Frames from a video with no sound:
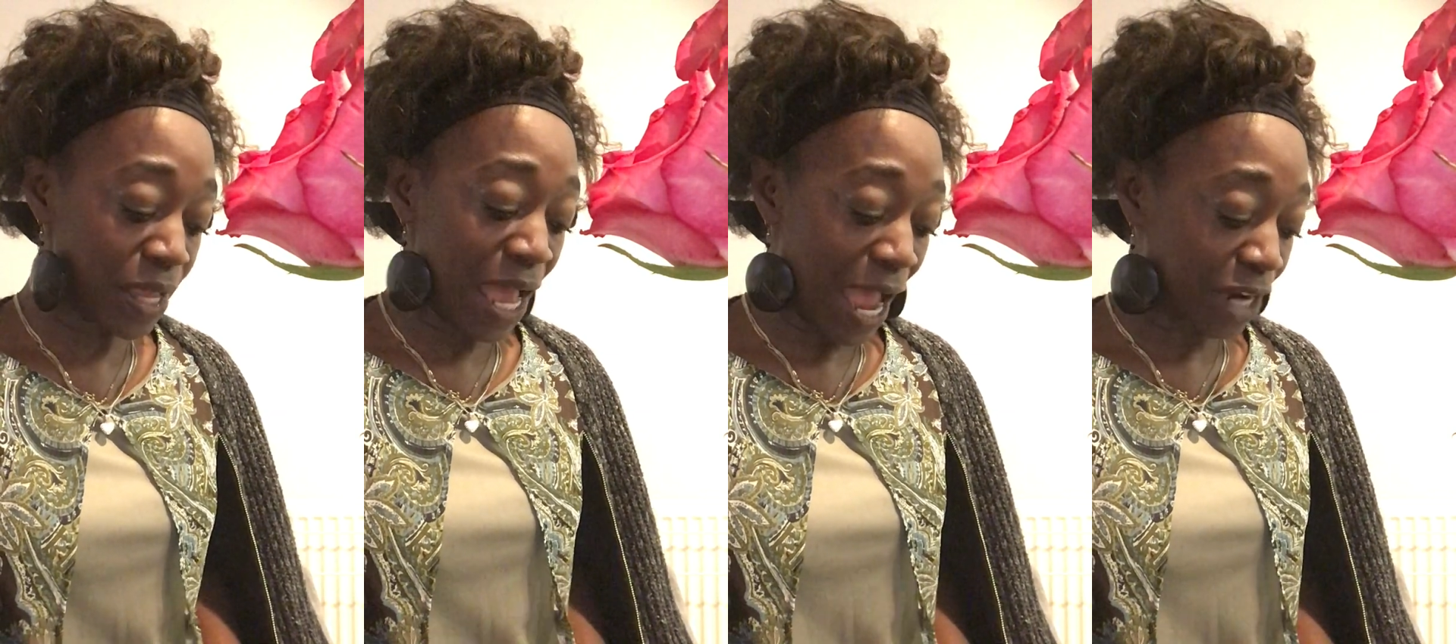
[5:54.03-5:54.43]

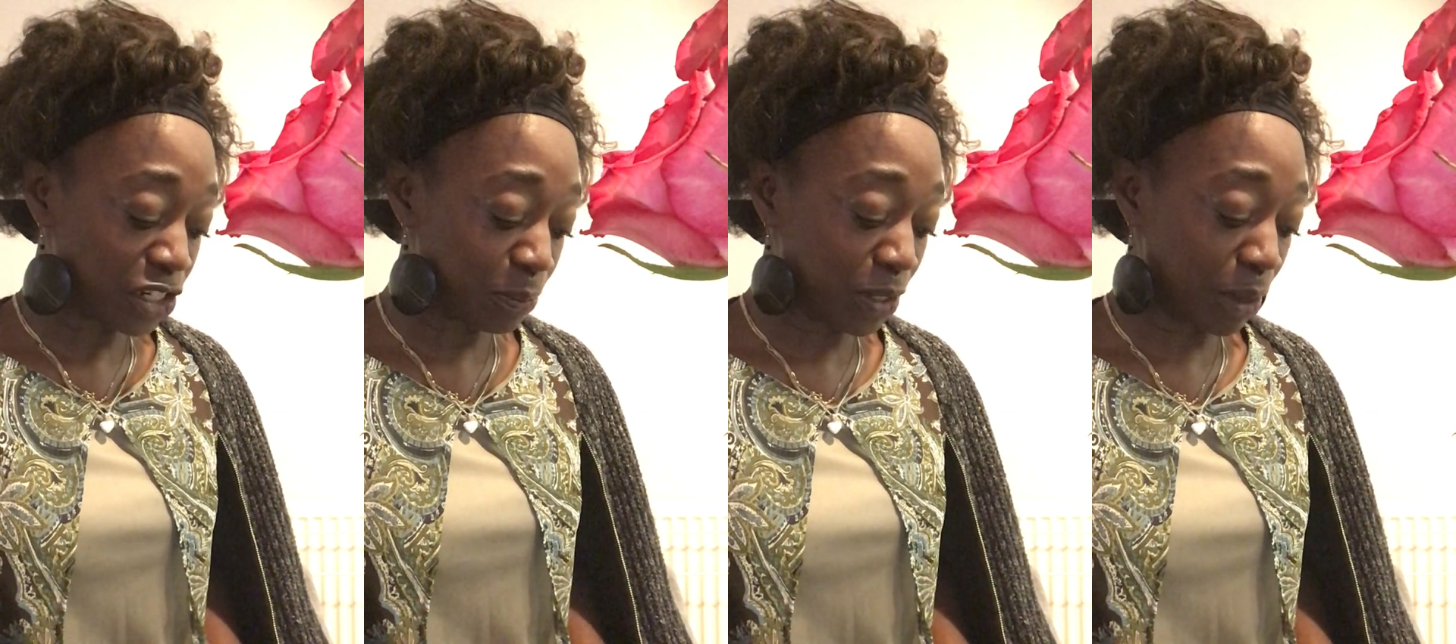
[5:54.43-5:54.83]

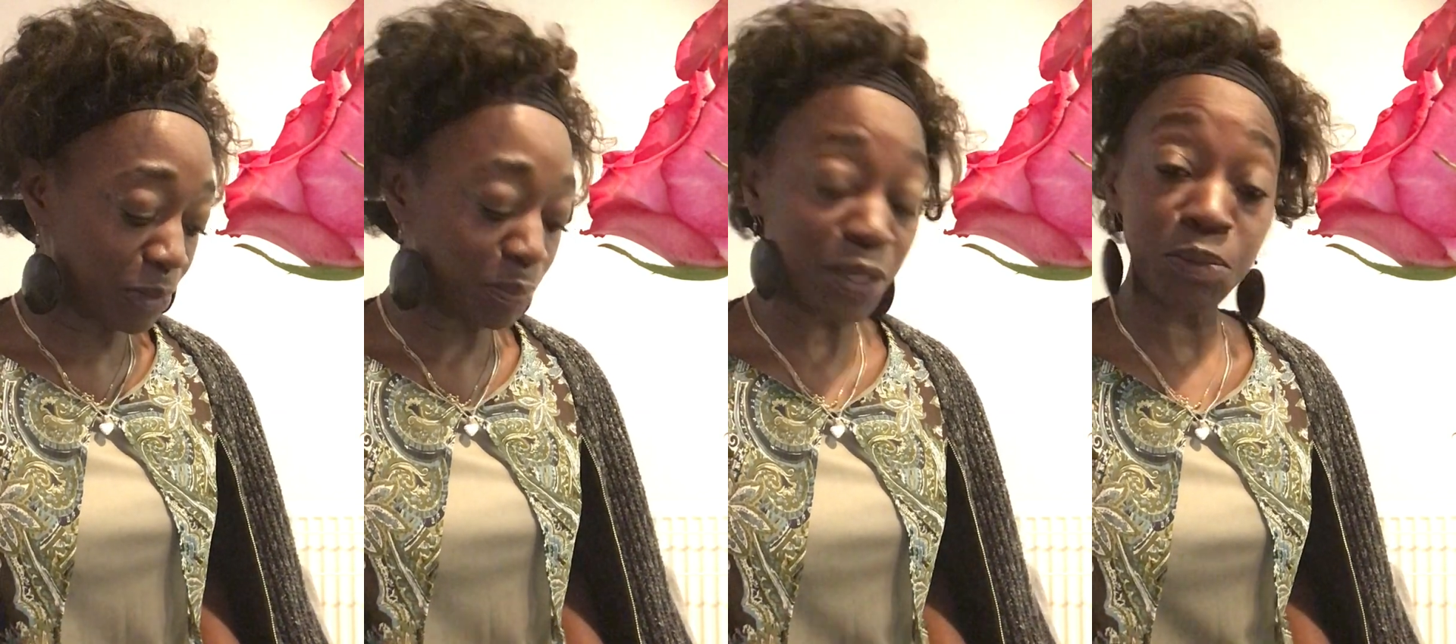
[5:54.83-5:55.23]
action becomes
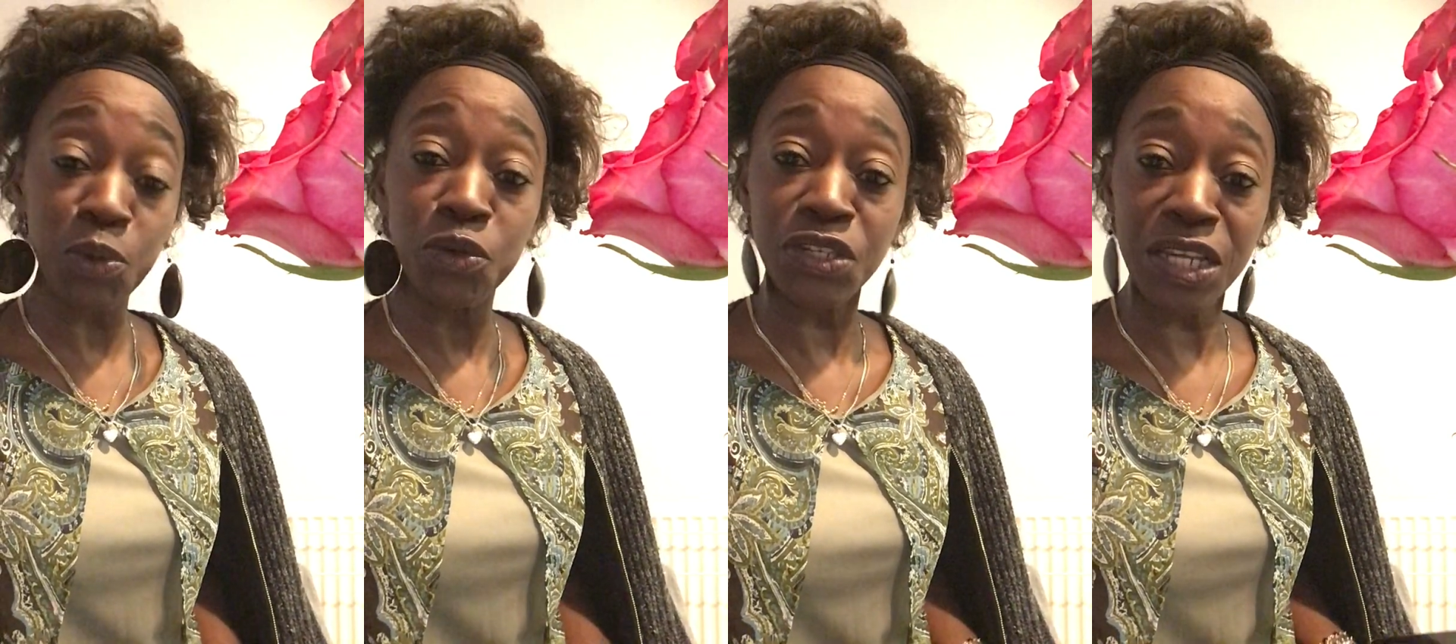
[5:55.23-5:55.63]
much
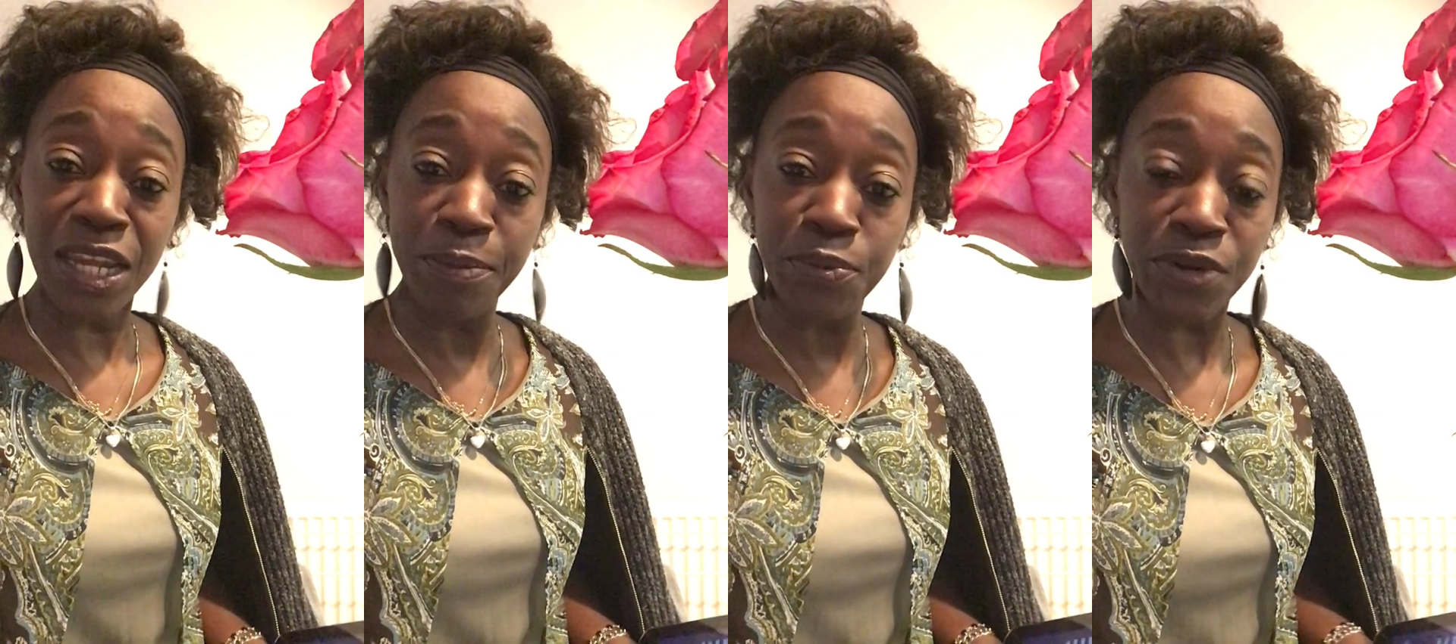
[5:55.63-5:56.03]
more
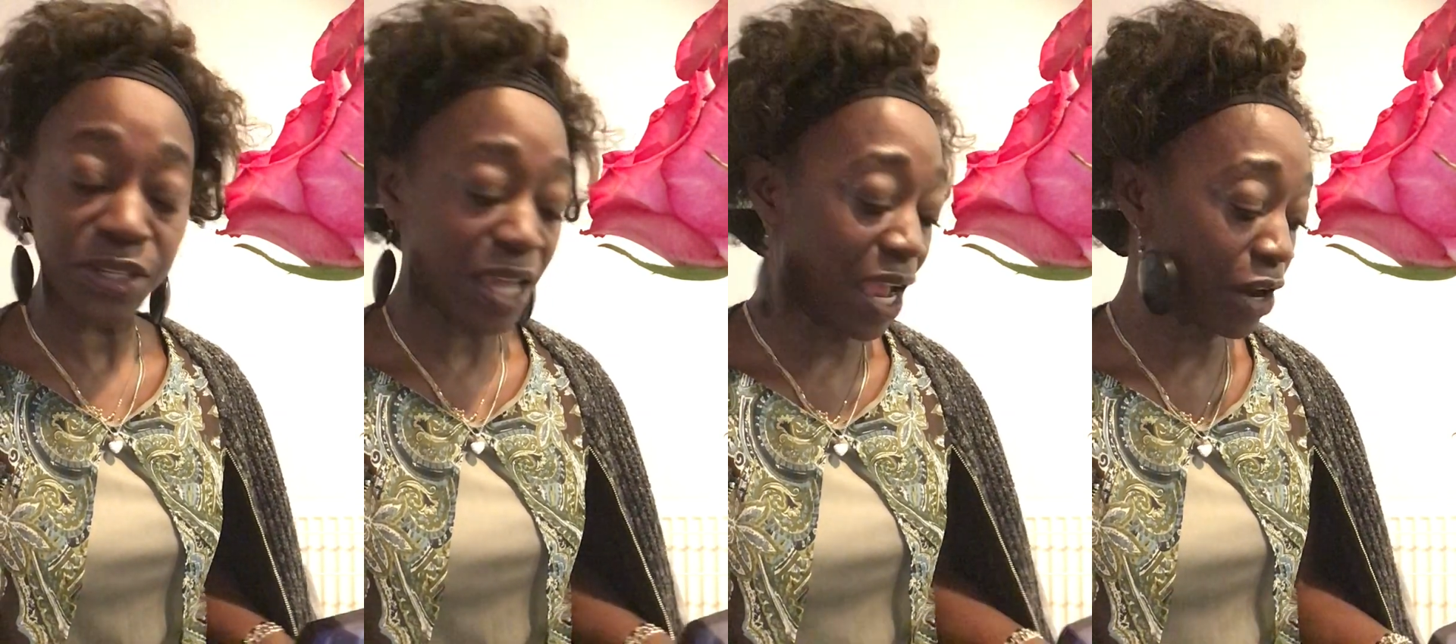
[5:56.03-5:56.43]
deliberate
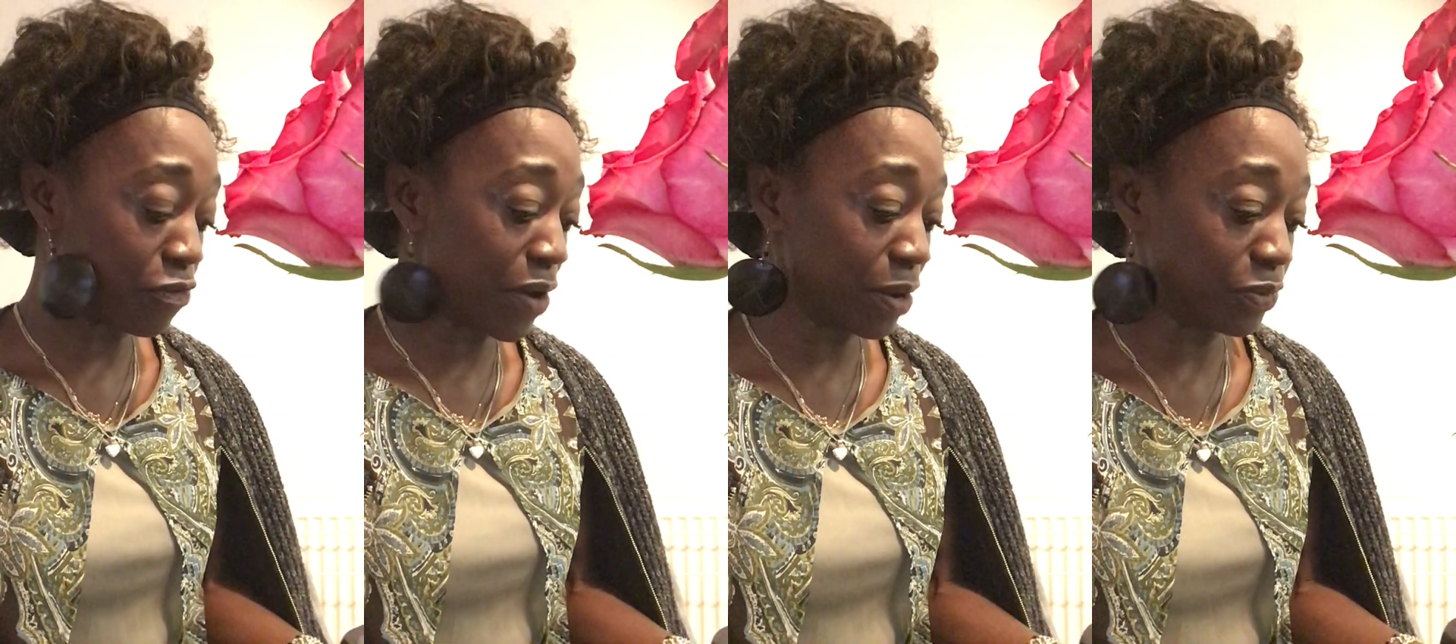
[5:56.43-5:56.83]
and
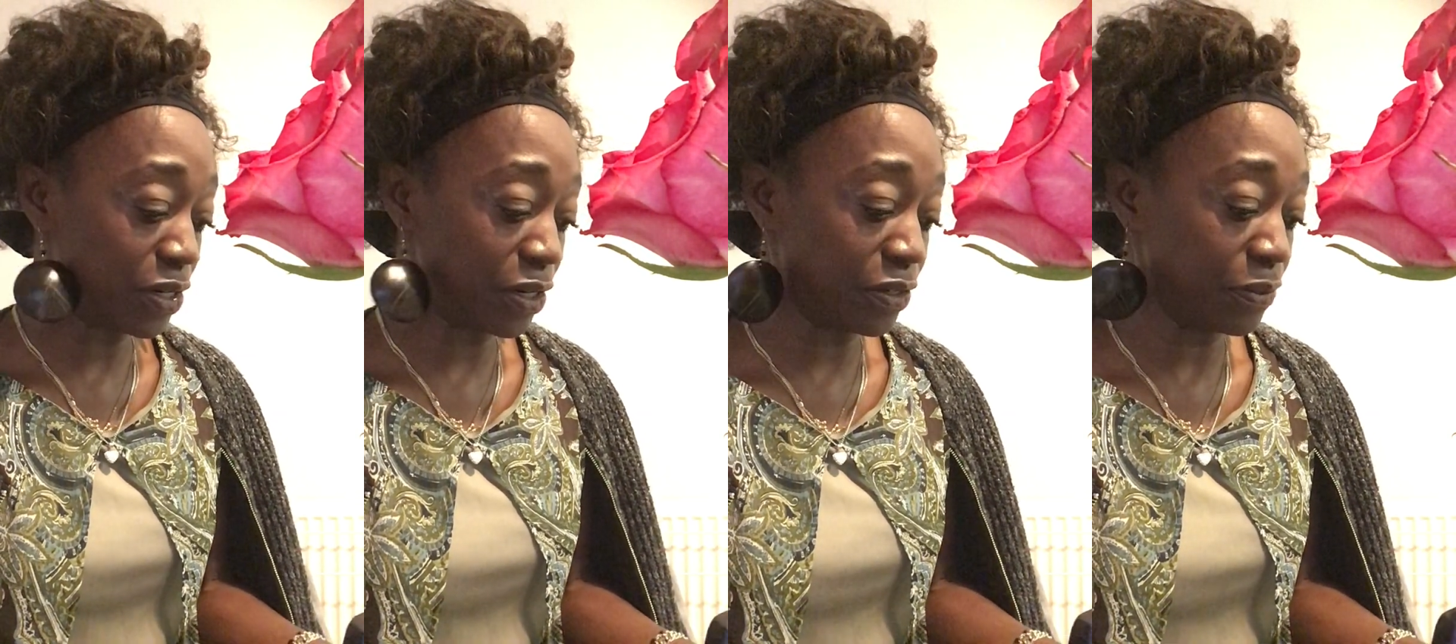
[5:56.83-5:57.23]

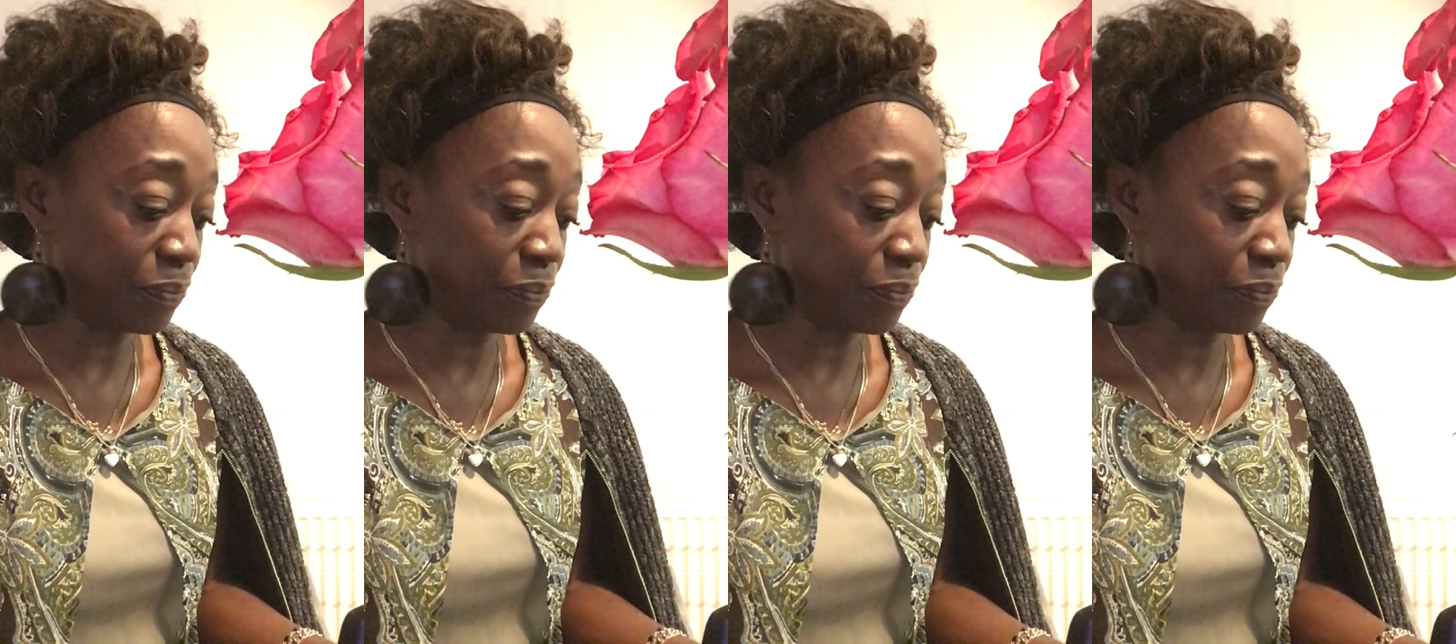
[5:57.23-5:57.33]
grounded.